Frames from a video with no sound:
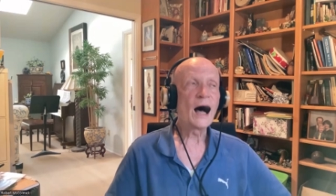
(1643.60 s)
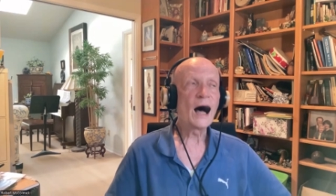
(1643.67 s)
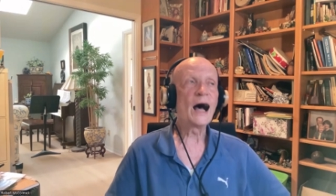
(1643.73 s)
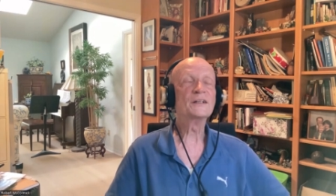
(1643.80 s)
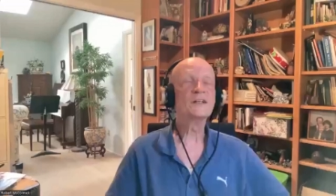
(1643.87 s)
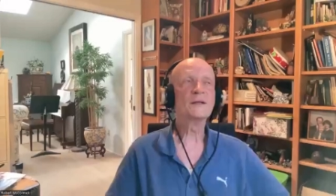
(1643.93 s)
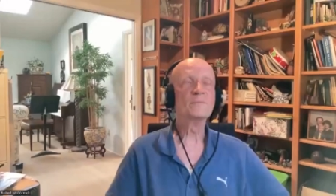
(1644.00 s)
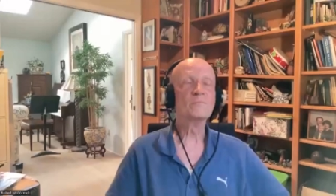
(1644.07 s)

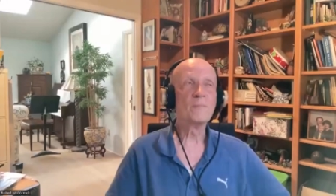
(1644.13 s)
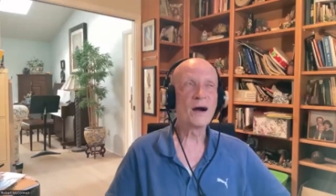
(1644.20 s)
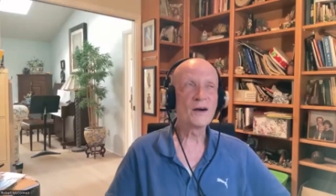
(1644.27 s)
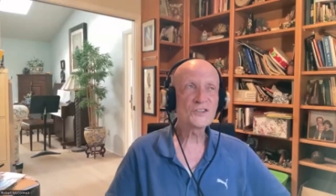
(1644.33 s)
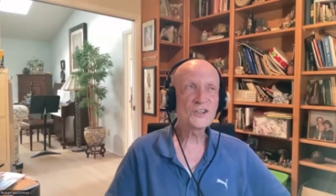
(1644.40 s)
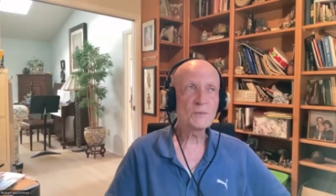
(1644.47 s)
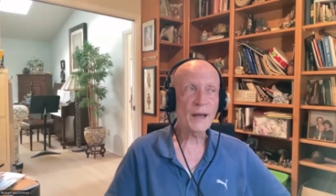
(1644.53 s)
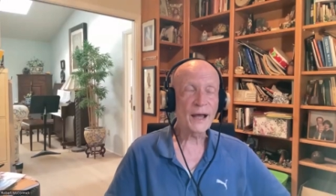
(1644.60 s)
I did
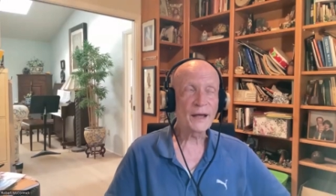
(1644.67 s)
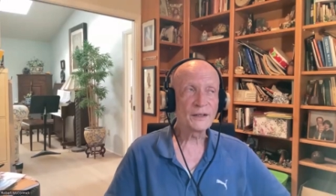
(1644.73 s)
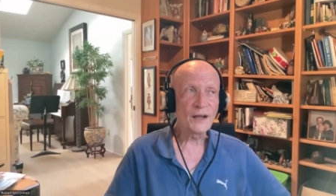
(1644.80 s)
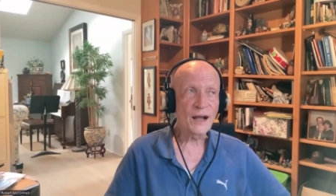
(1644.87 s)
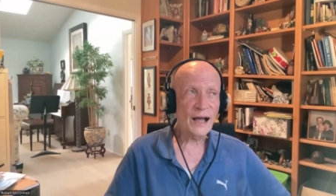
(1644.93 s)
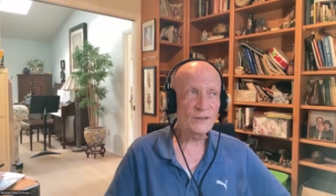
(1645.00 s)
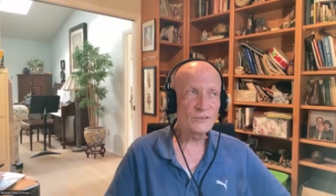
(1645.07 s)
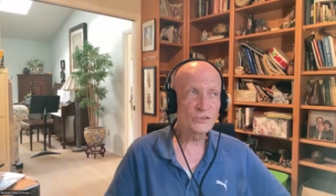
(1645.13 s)
marching
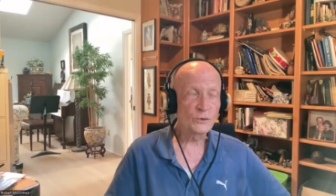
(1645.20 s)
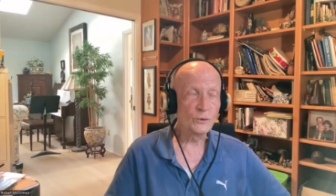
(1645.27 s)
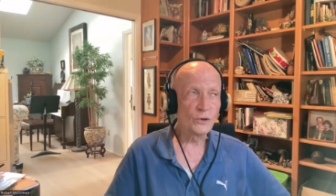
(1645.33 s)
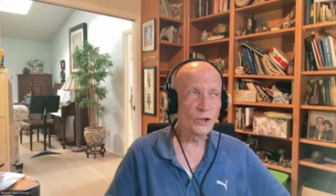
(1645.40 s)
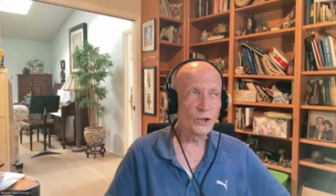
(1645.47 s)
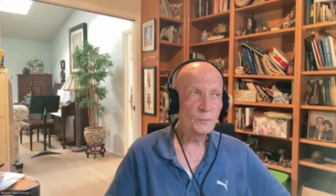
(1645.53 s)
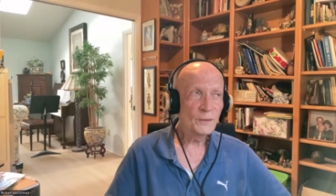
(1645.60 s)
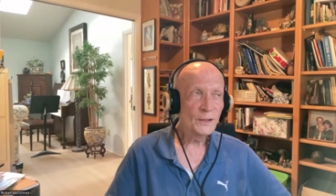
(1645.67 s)
band in high
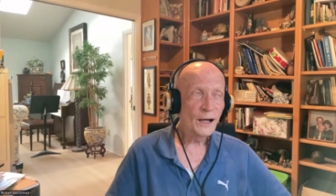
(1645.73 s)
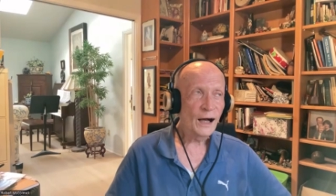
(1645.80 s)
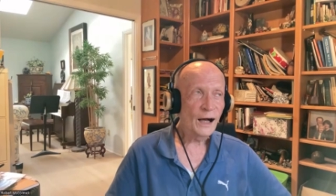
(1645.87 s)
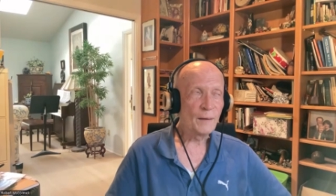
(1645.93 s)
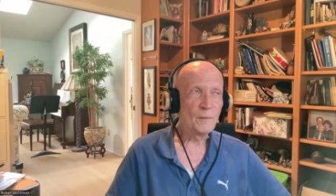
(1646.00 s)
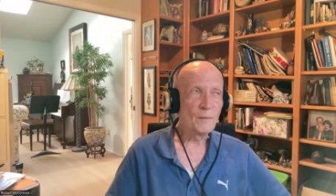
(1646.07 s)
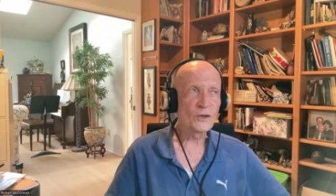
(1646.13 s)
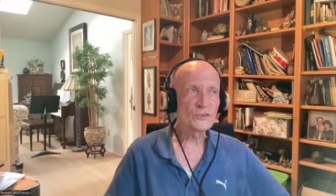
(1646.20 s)
school.
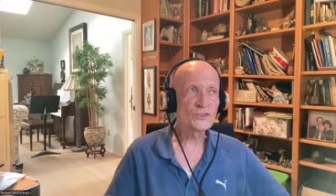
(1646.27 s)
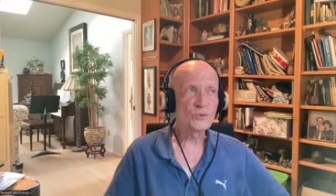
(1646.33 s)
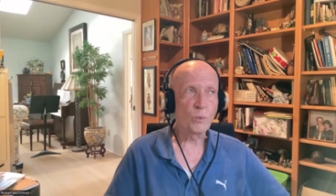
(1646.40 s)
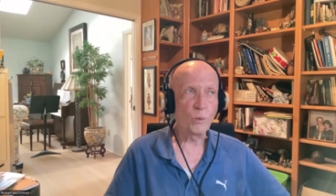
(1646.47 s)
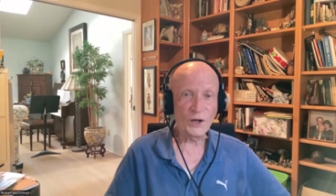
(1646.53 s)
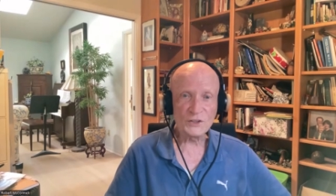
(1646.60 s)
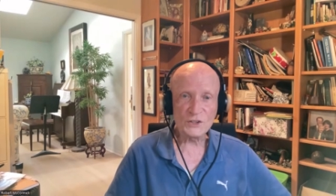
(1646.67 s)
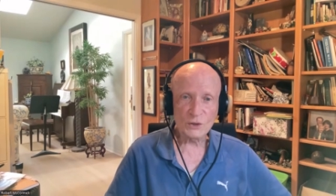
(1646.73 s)
I
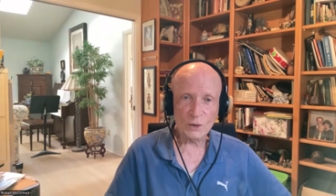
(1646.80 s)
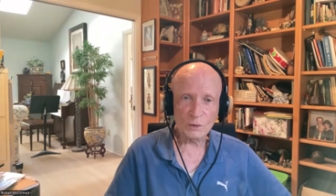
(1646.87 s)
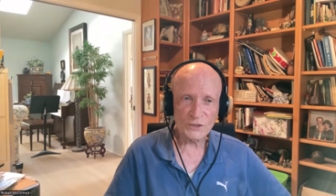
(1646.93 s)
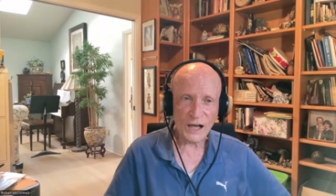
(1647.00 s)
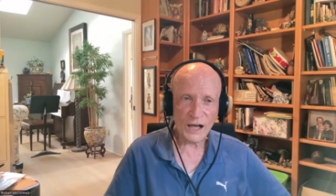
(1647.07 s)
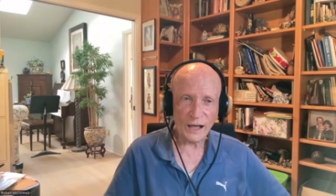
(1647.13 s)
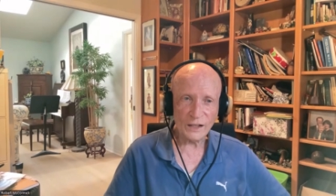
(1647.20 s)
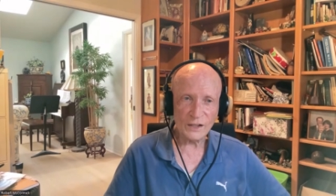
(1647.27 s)
marched 1
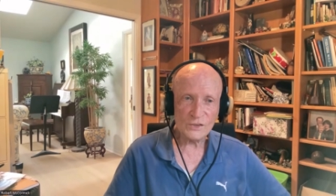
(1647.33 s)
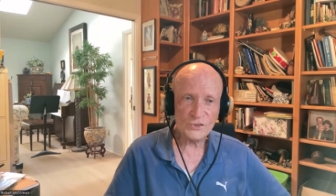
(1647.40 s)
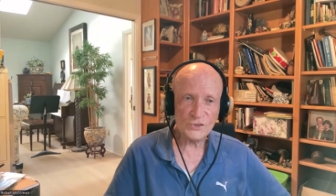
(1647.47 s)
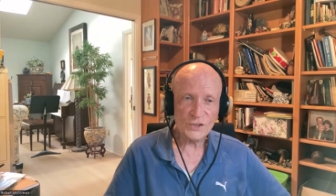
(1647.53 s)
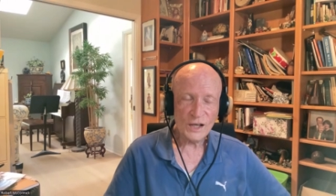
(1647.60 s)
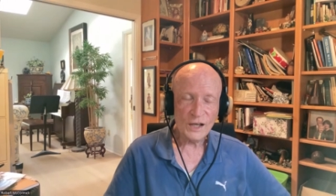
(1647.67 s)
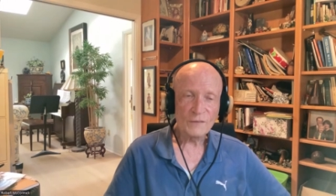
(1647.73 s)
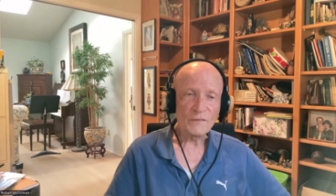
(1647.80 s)
year of
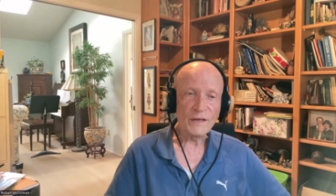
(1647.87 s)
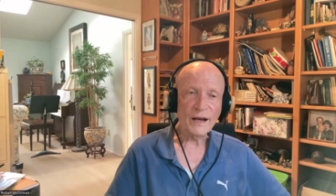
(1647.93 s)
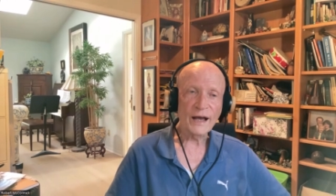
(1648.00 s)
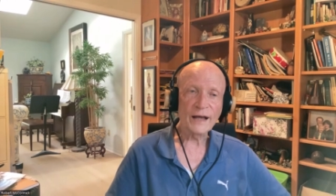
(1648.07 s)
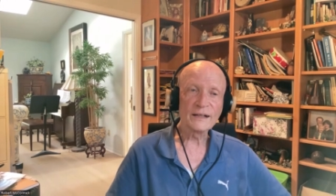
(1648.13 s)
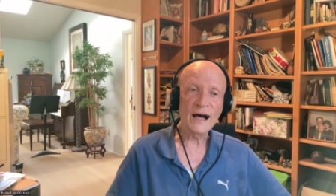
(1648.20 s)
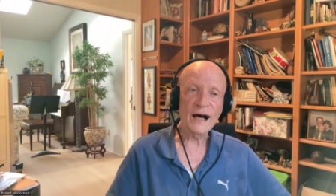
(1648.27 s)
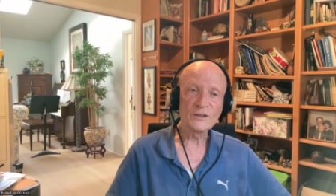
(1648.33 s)
college.
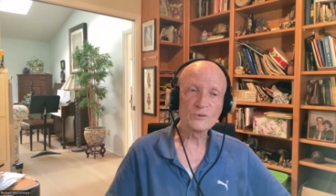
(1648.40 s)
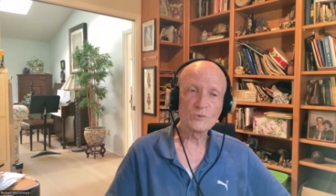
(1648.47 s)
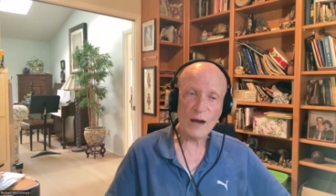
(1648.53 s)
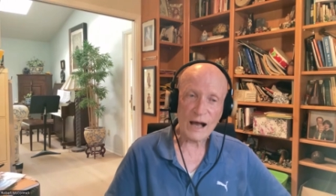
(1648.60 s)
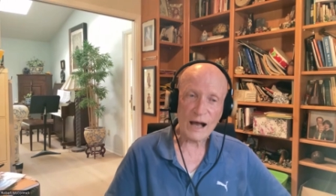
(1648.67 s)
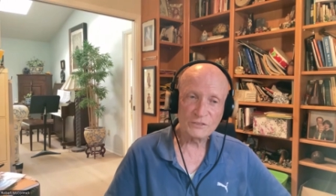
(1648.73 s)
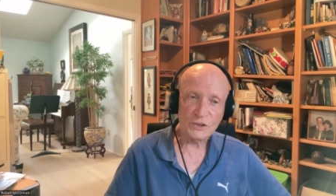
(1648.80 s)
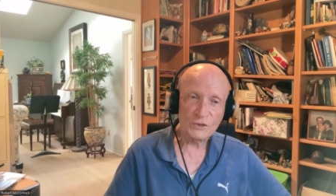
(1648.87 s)
Then I
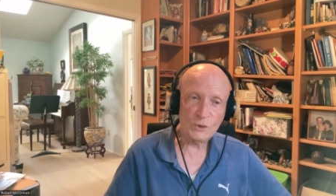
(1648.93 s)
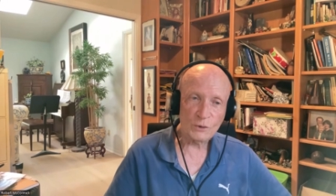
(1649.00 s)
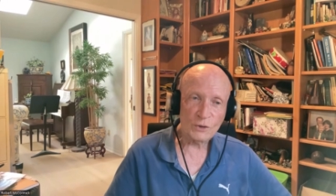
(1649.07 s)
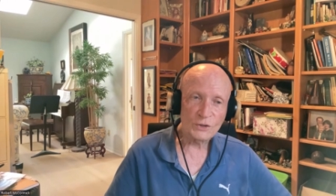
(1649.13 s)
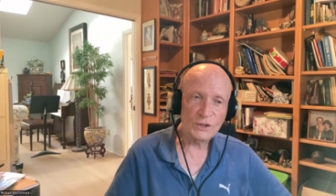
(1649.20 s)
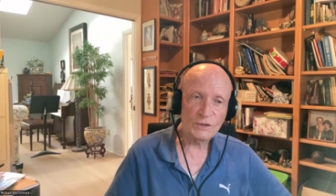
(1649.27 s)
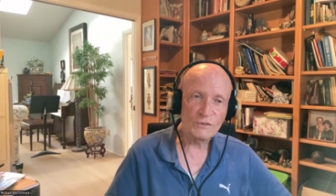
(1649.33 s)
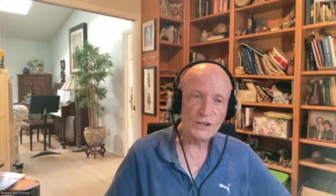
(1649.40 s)
got drafted
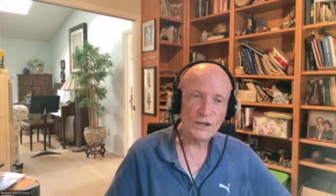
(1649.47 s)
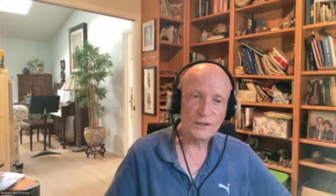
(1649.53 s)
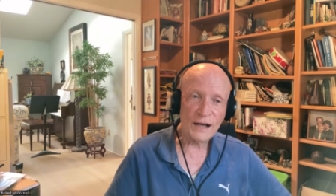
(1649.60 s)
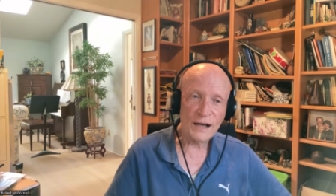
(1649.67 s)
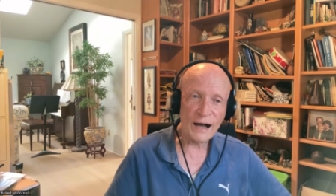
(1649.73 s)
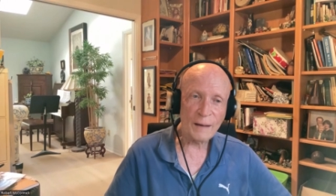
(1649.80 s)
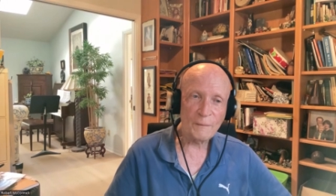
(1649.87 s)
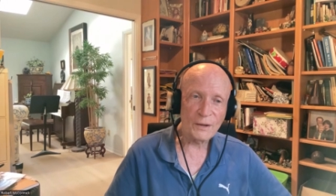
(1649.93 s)
during the
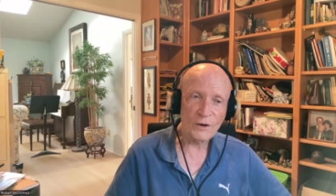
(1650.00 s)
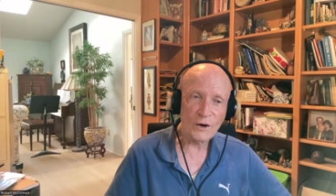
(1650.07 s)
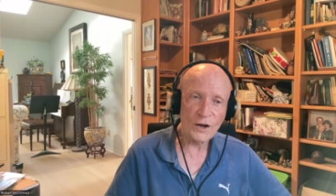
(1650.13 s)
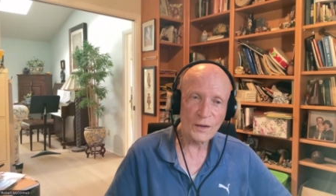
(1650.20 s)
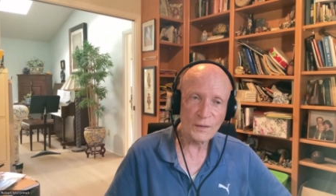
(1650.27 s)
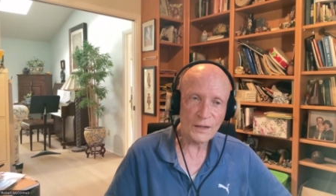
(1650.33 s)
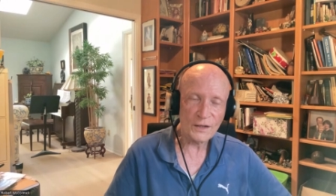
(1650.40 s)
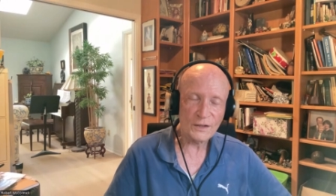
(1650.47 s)
Vietnam
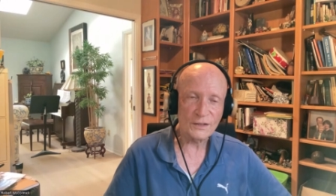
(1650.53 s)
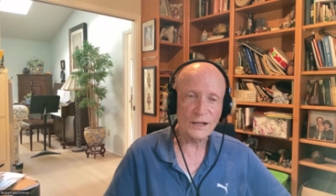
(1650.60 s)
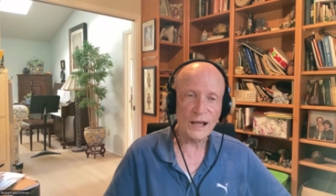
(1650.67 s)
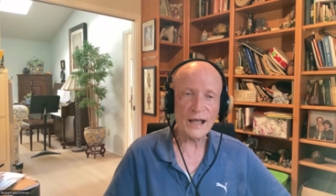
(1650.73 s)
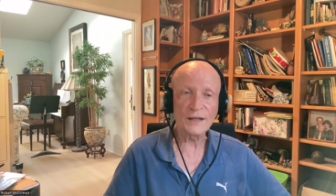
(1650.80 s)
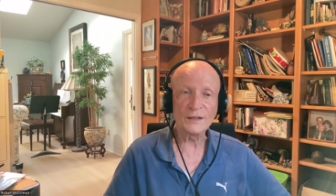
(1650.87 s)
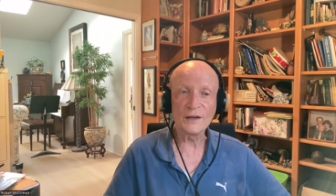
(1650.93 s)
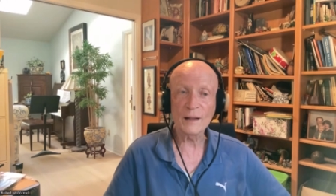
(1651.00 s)
era
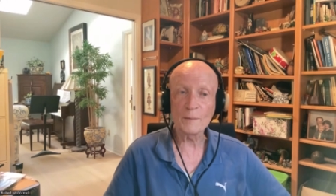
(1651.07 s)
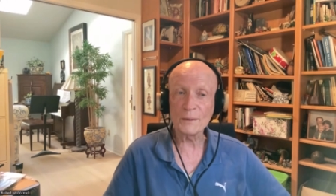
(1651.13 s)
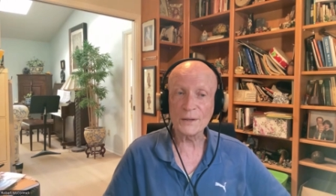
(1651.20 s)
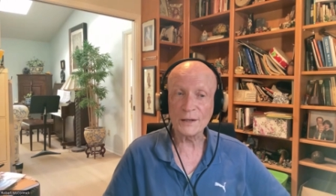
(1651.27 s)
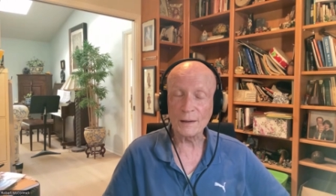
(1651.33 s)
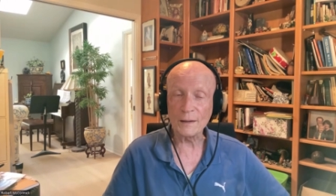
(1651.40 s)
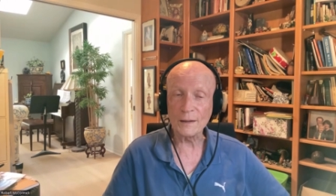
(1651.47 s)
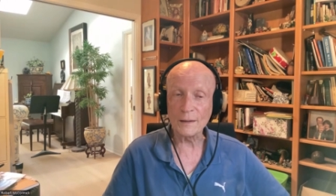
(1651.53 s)
and ended
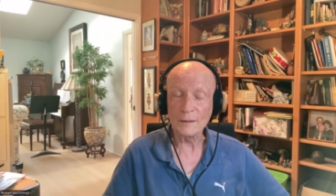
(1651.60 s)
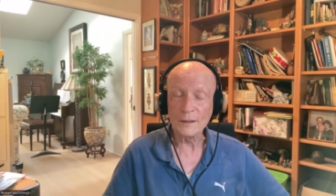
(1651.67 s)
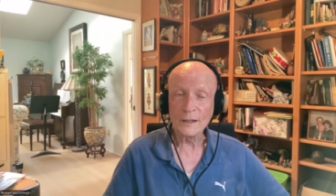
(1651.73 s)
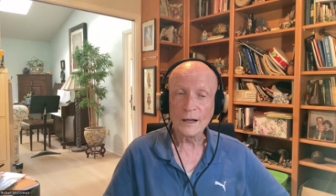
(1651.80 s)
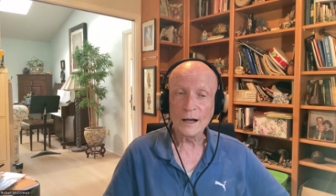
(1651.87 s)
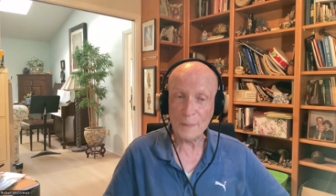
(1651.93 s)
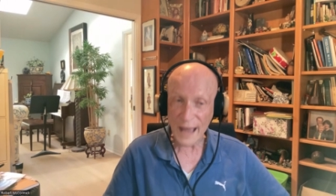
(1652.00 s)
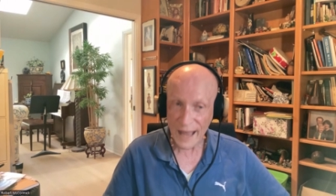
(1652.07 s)
up in
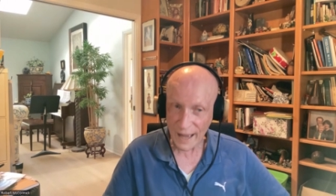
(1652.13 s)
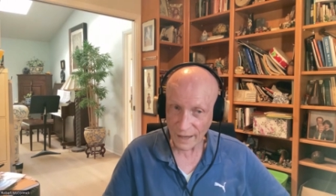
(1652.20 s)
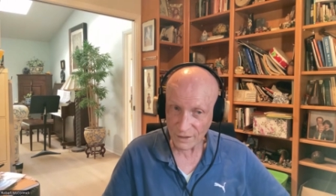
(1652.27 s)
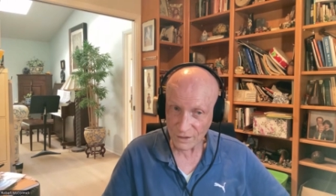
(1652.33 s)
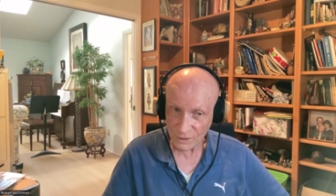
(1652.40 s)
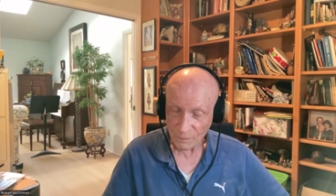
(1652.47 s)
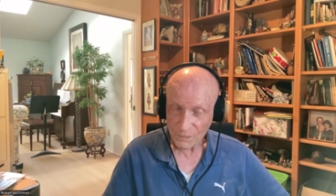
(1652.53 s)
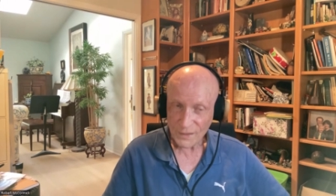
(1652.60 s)
a
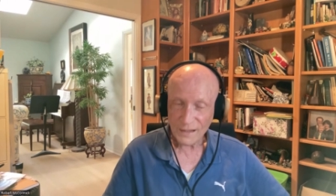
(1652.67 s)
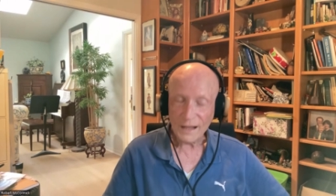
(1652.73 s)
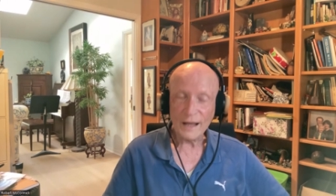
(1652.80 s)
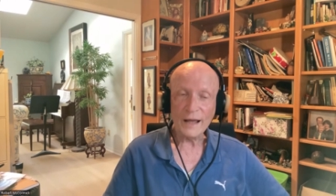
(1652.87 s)
band.